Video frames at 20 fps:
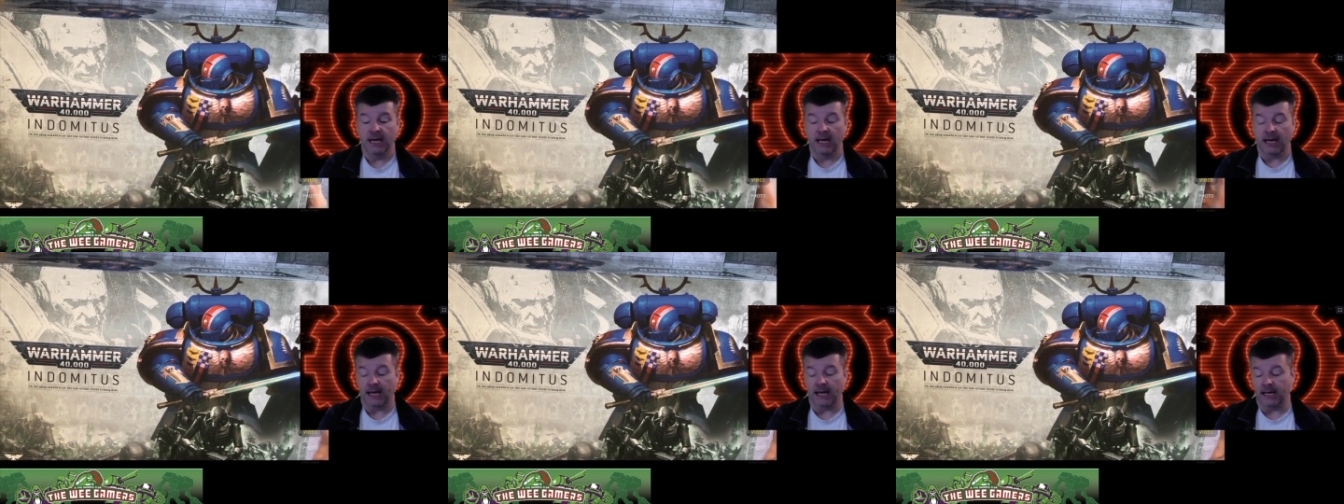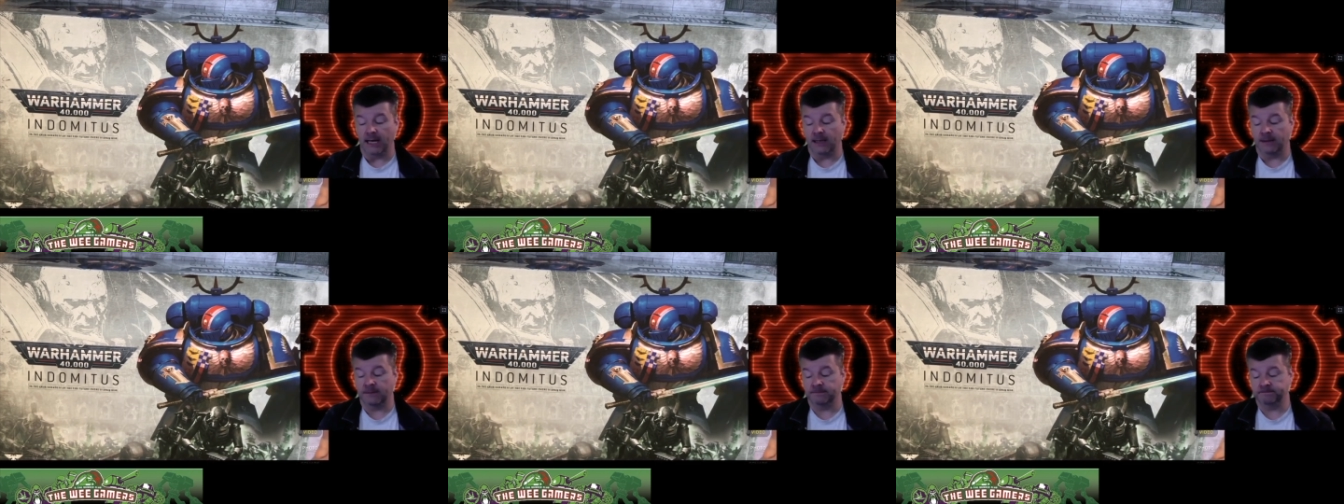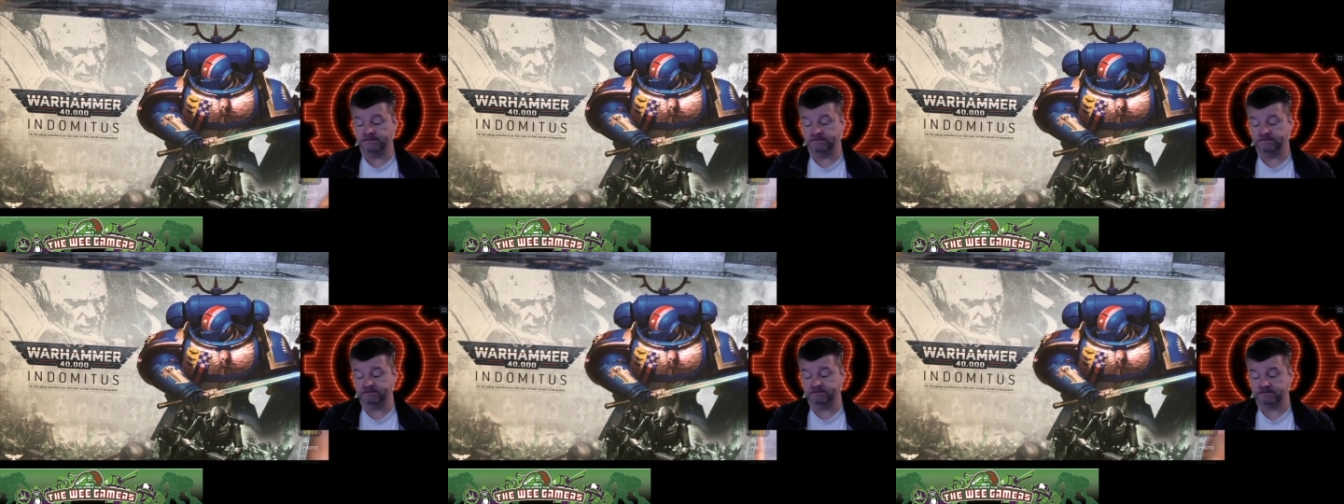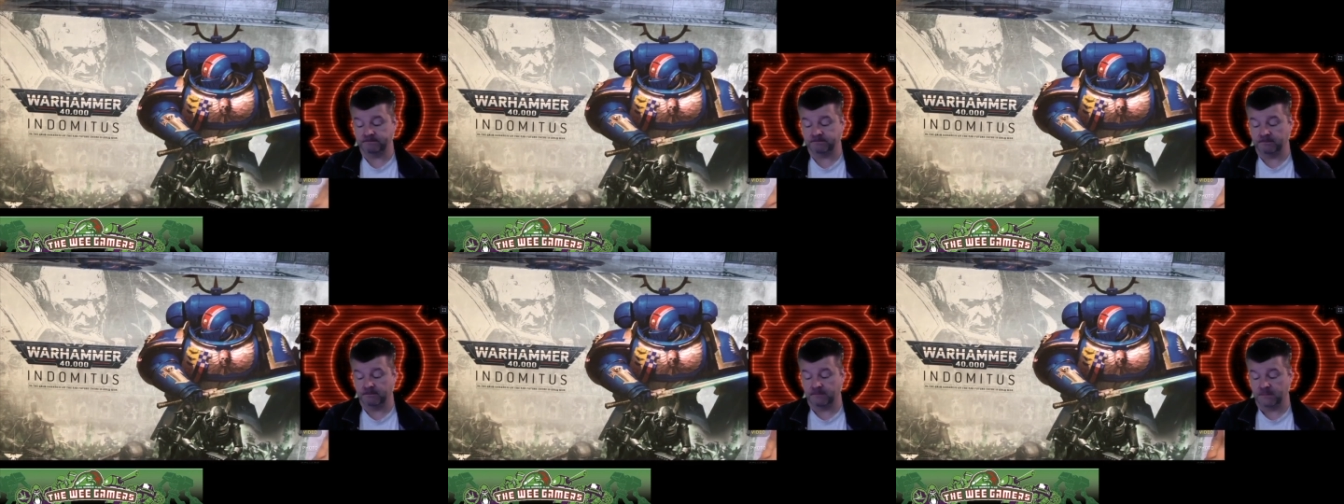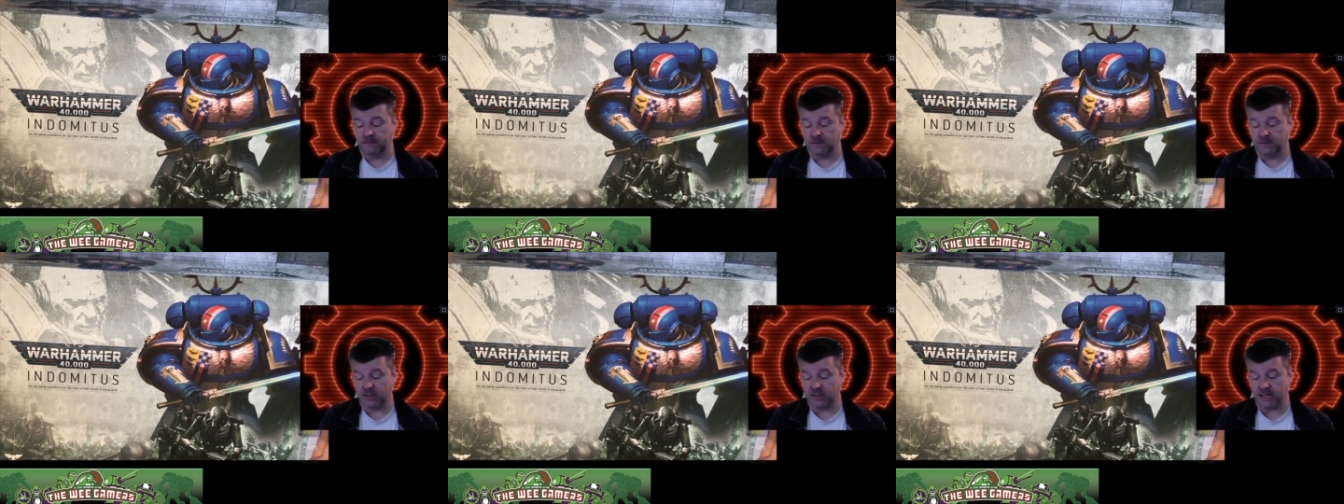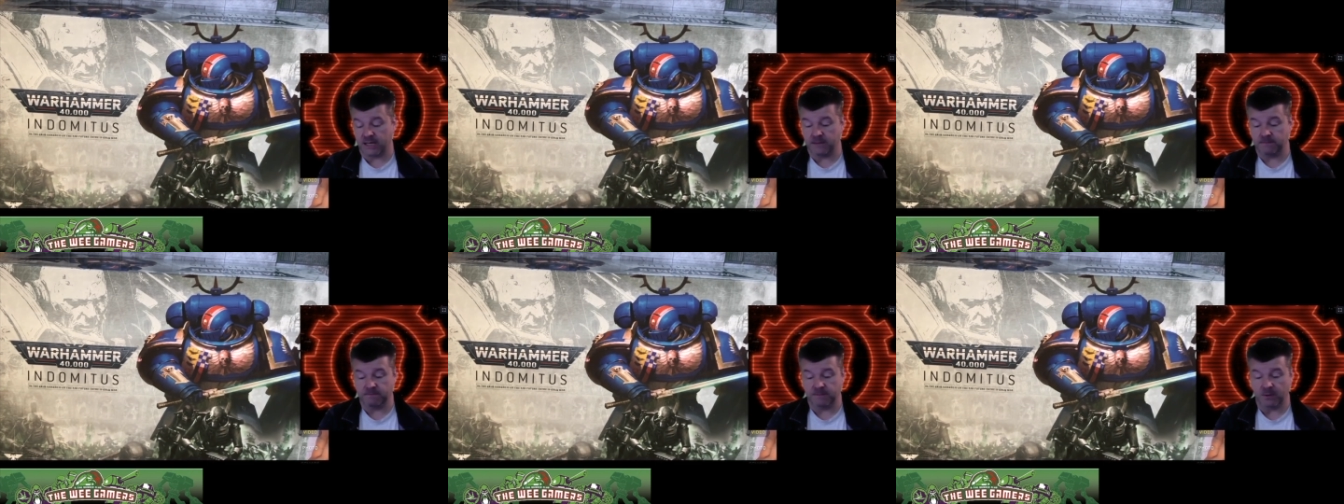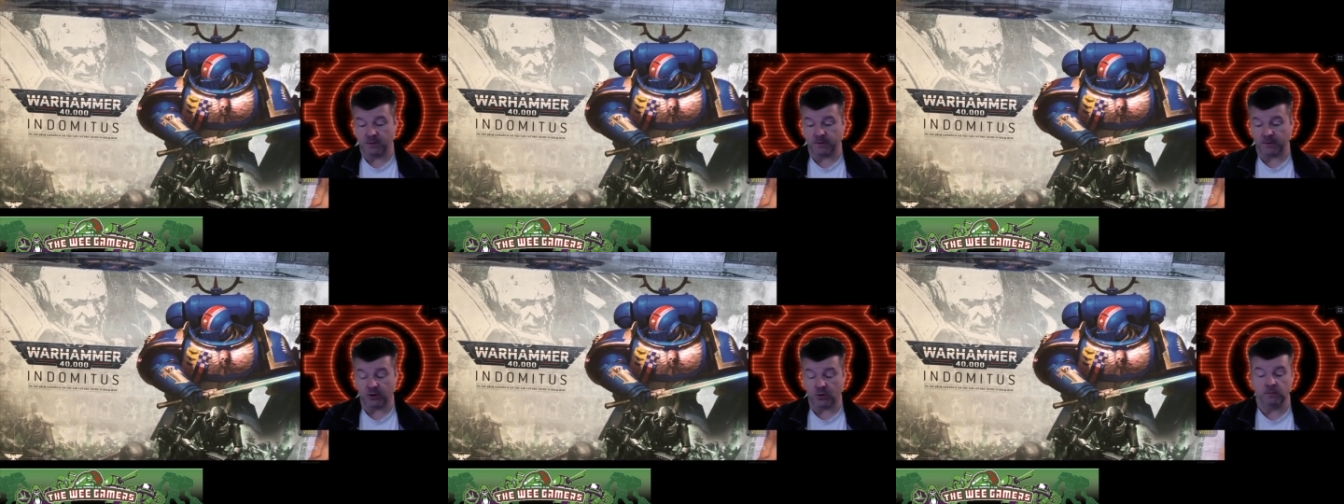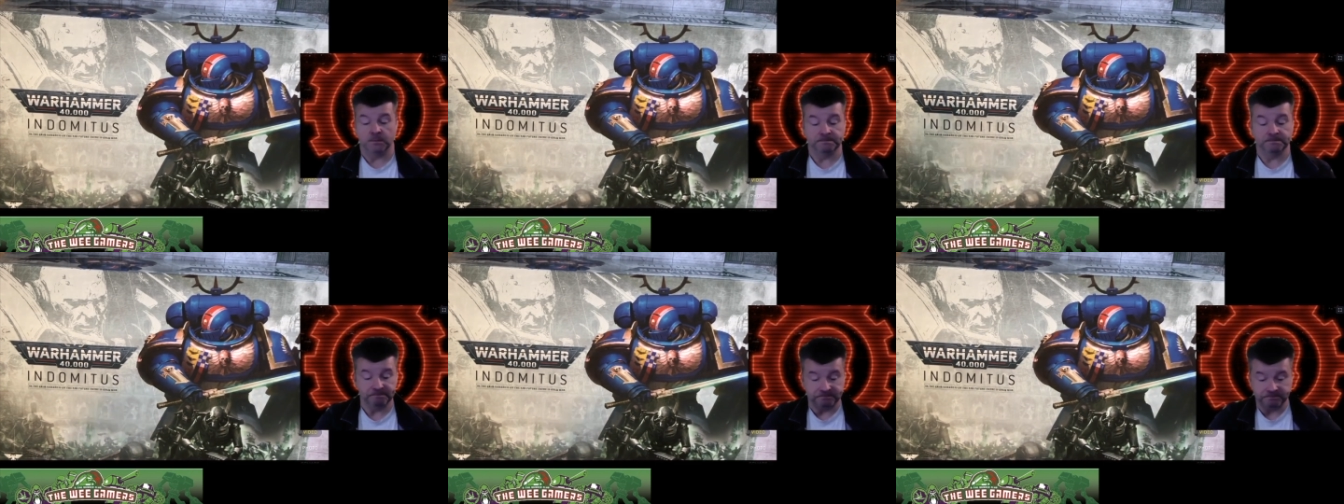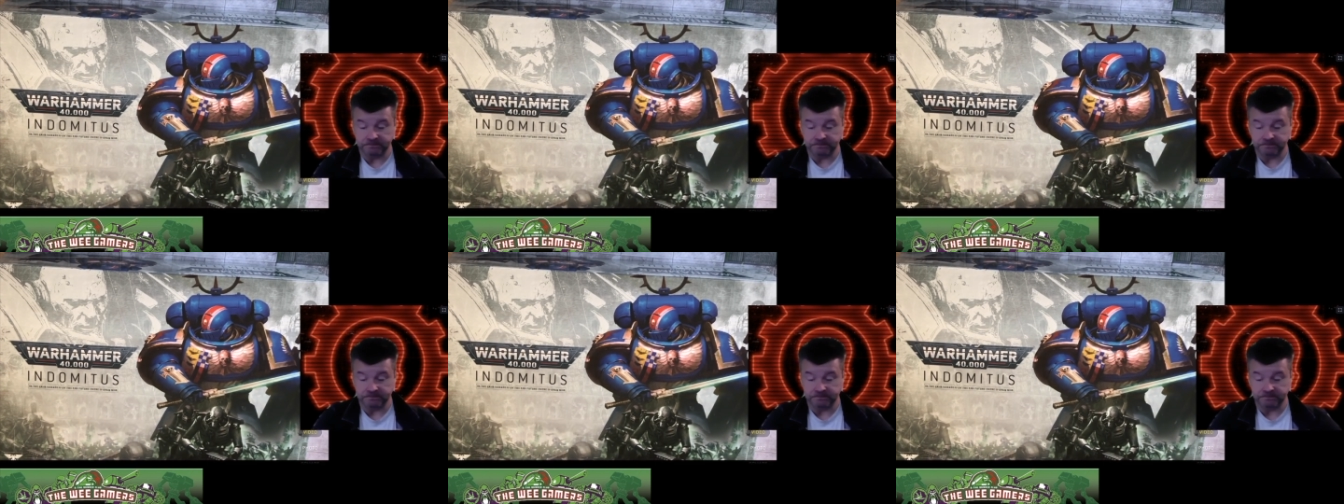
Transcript: Um, so yeah, there we go.